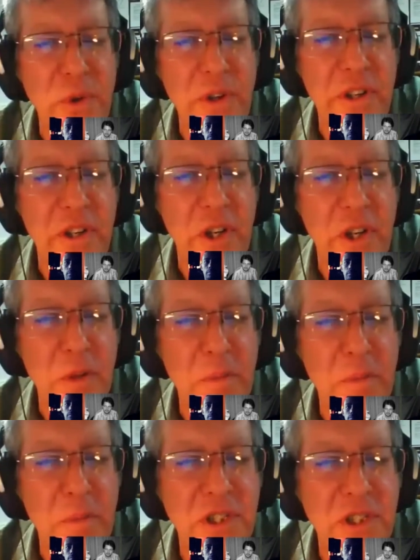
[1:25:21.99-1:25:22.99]
to it and it'll
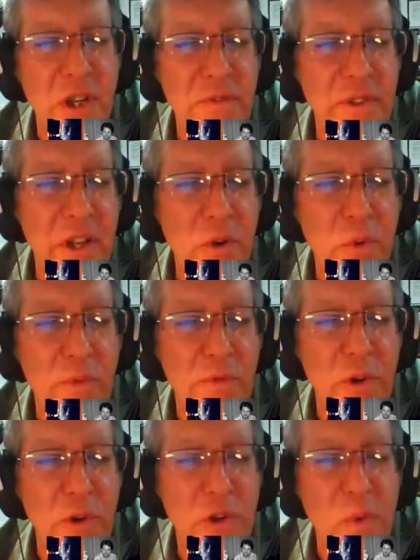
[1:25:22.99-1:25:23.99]
embed itself and then it'll
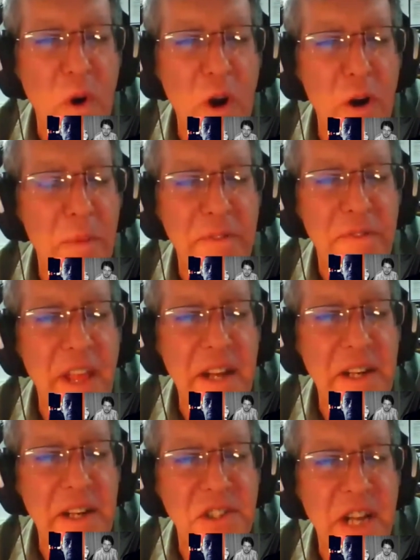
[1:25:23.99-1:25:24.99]
revert to the water. But if
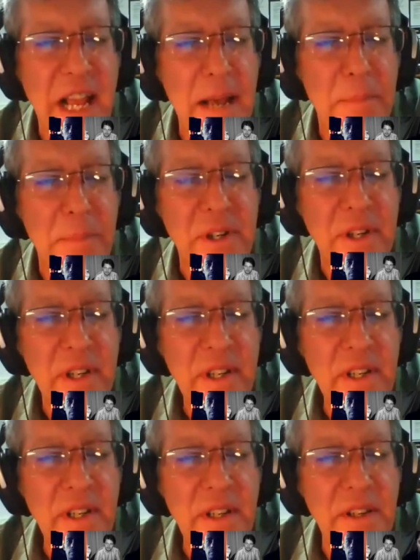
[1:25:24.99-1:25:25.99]
that doesn't happen,
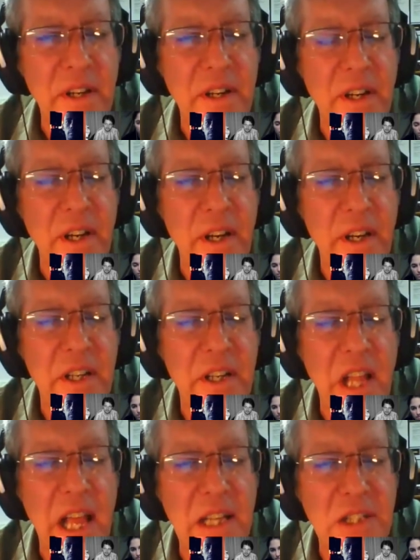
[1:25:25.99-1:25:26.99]
then it can
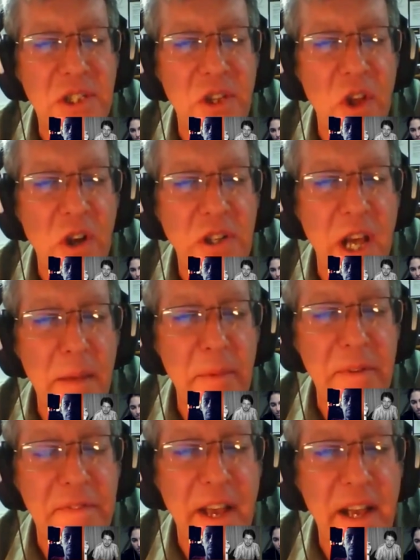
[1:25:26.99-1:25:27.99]
last a long
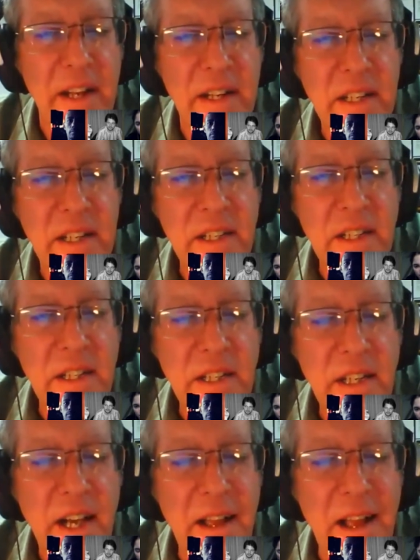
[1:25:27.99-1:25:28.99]
time. In fact,
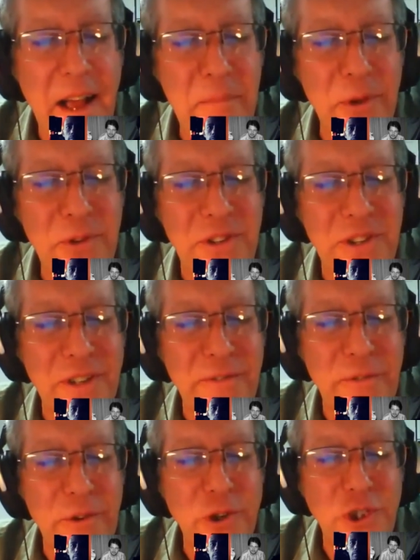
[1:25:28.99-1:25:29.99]
I built a
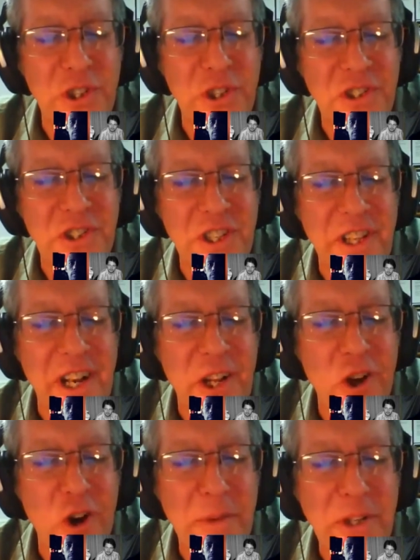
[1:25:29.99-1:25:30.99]
version of this thing that I
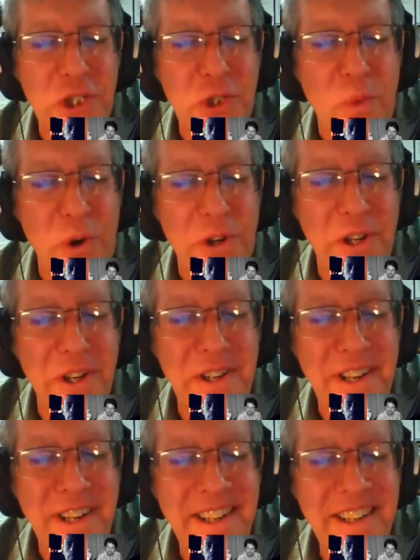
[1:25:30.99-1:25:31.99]
call my squirt gun.